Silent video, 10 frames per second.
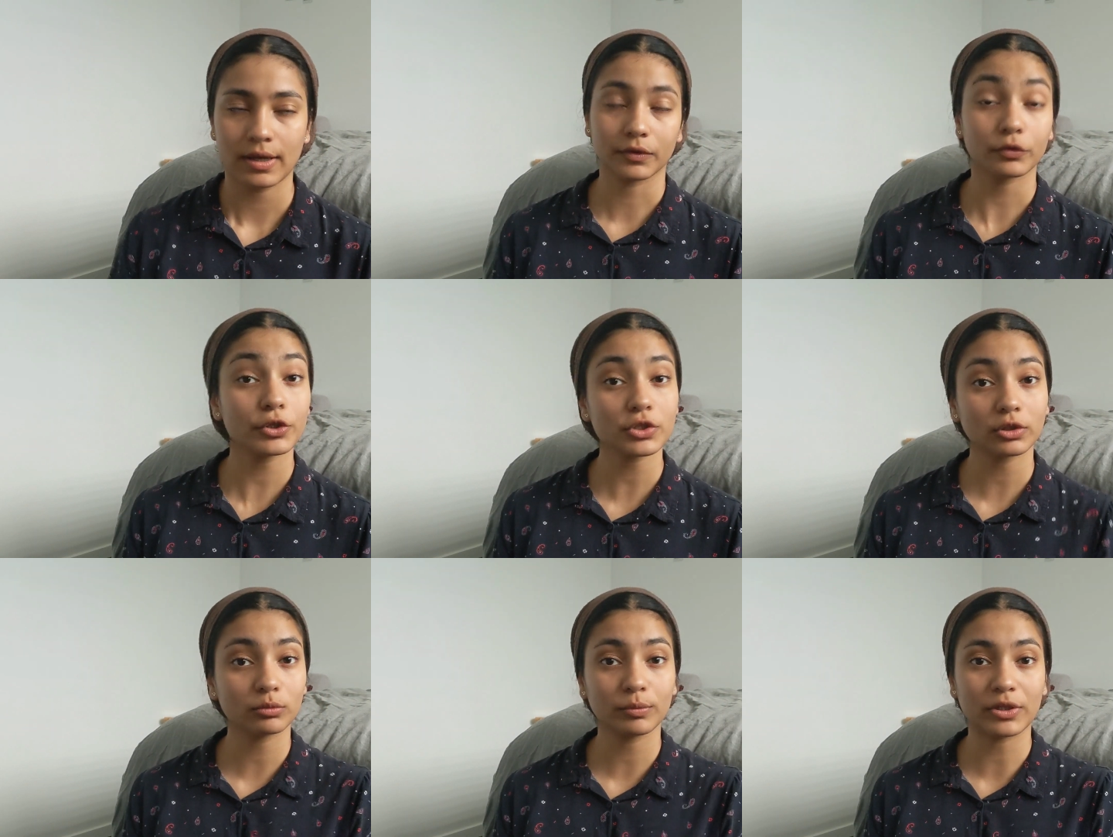The first
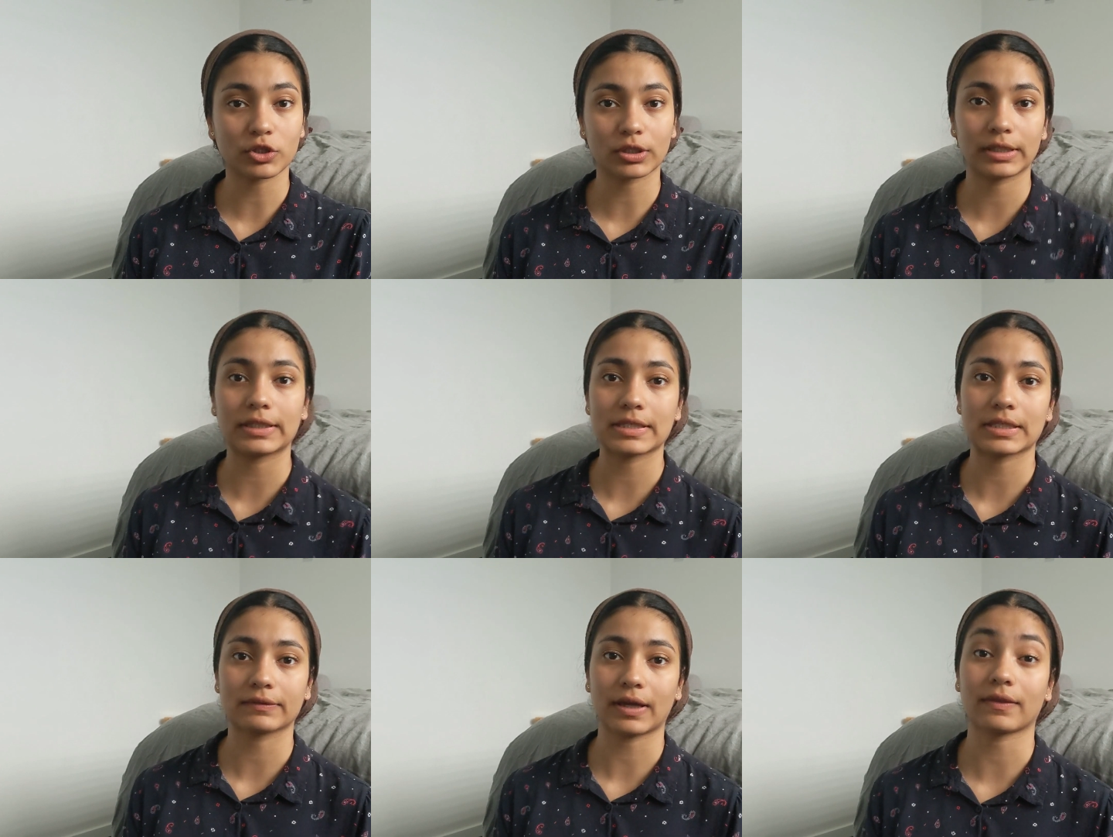honorable mention is
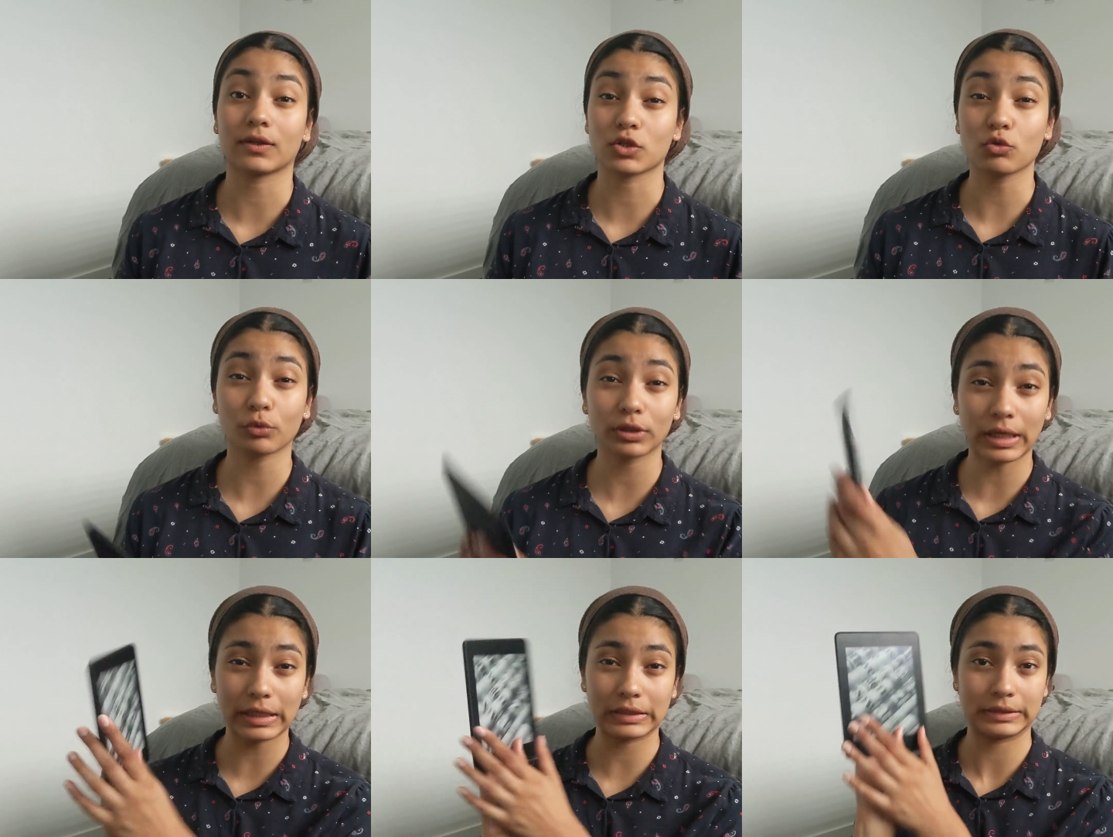the fact that it's super
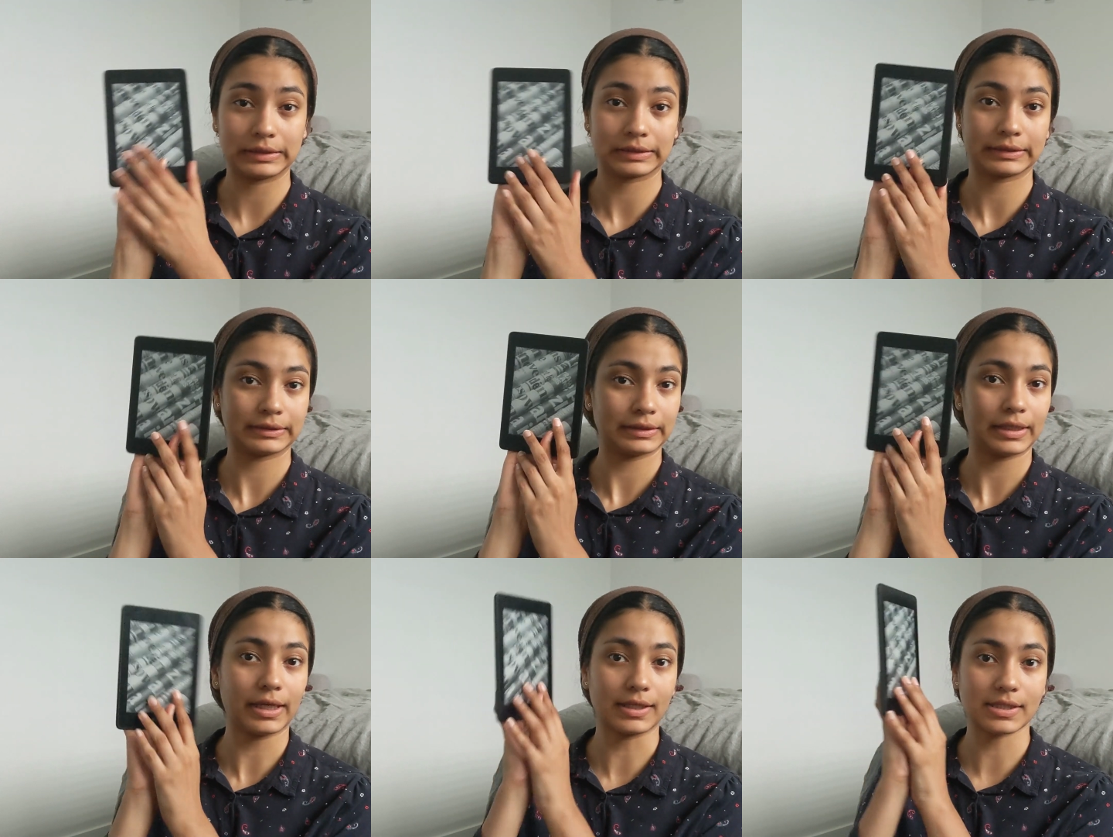light
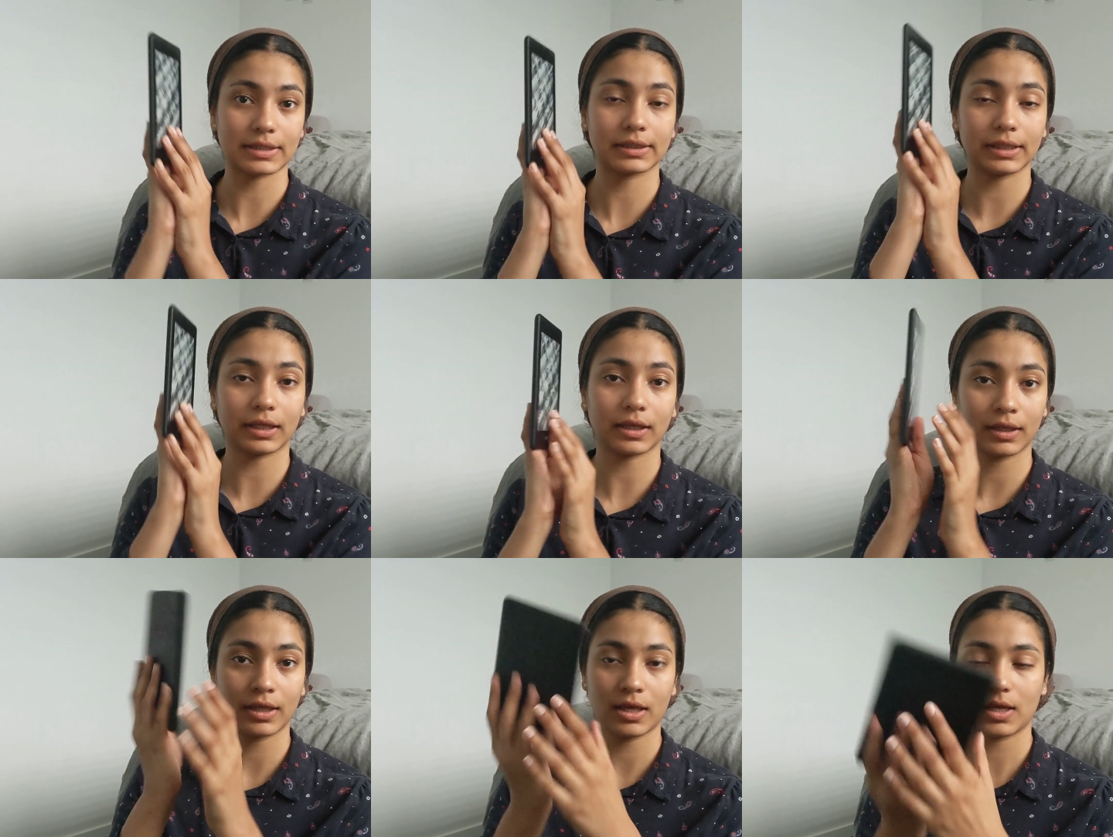and sleek
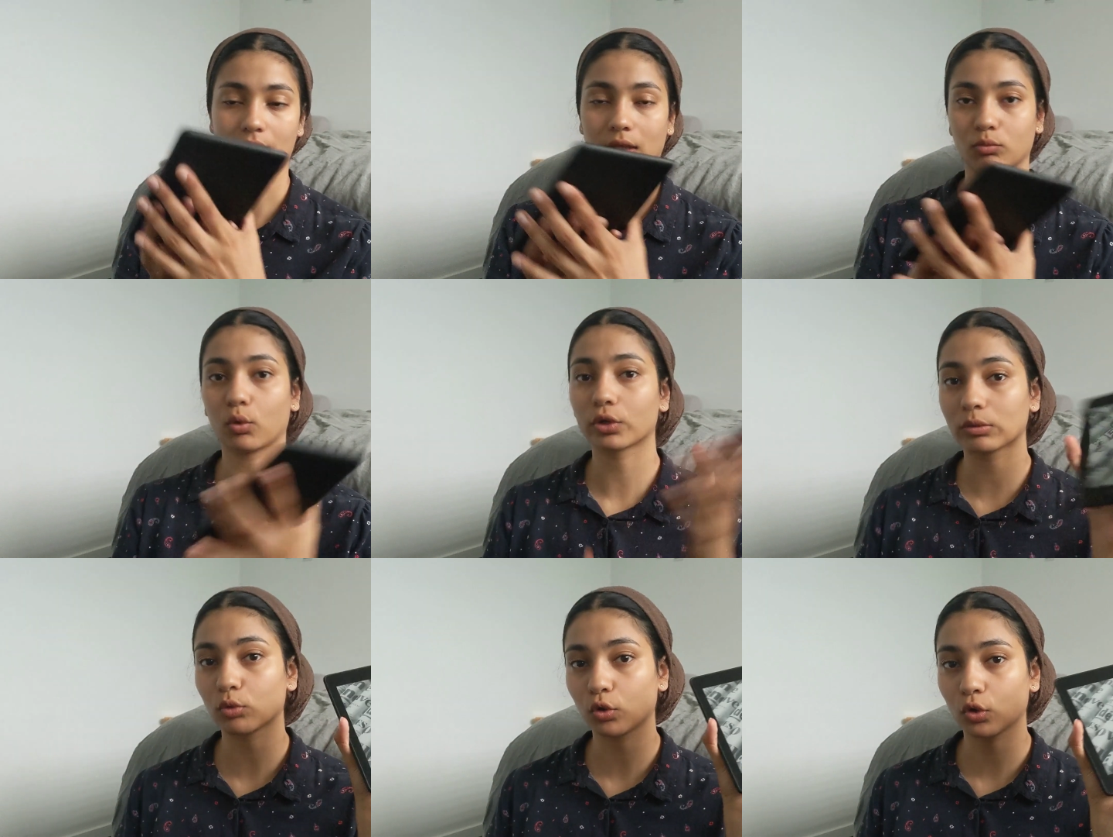and
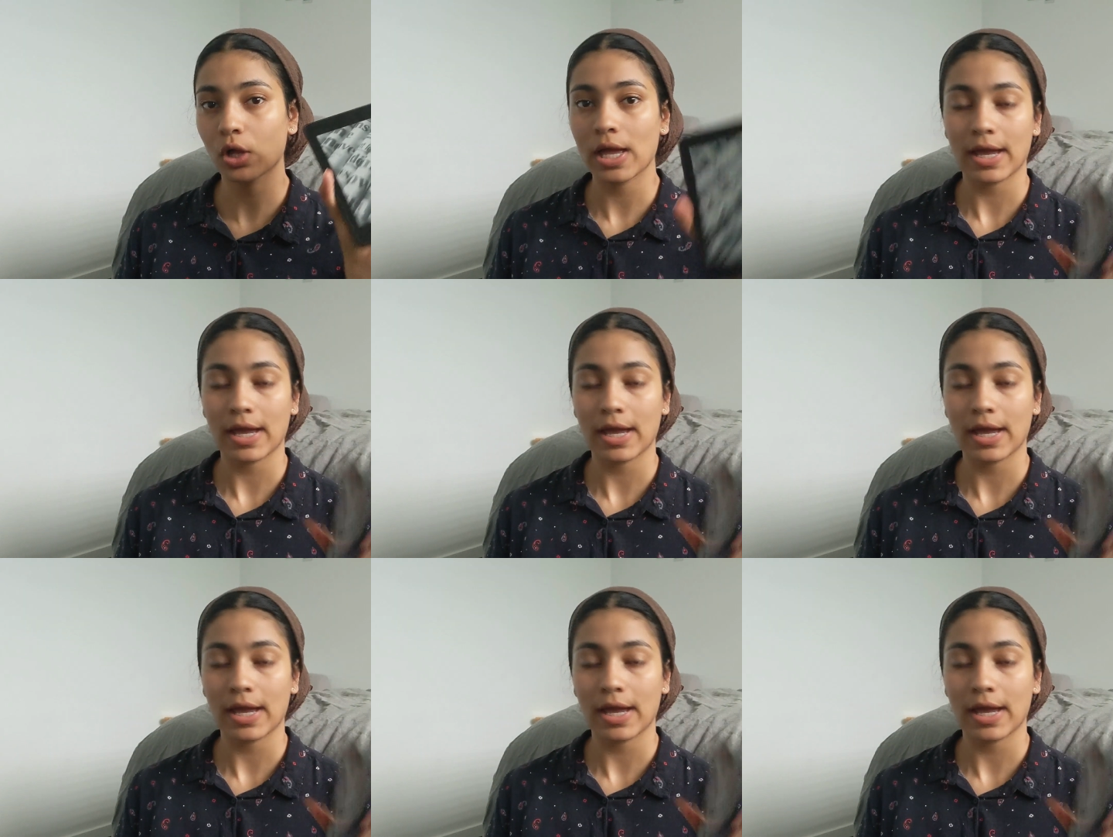portable.